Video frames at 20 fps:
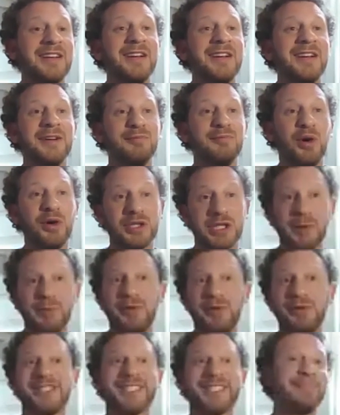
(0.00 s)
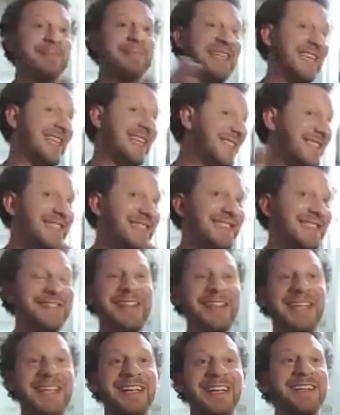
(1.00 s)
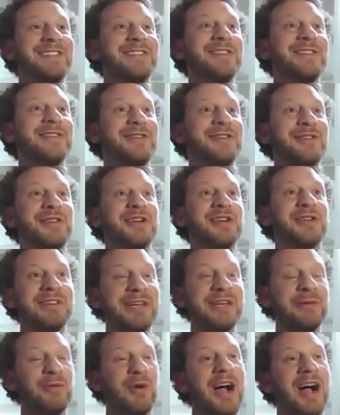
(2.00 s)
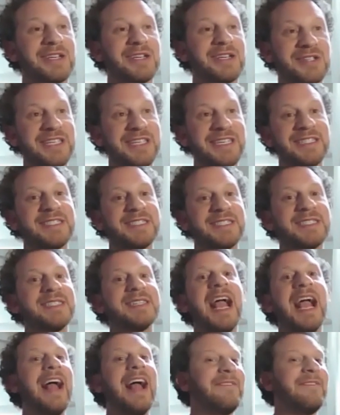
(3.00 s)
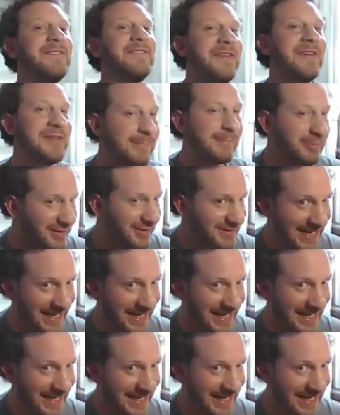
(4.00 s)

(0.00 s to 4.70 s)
multiple speeds thing, so you could rewatch these at 50%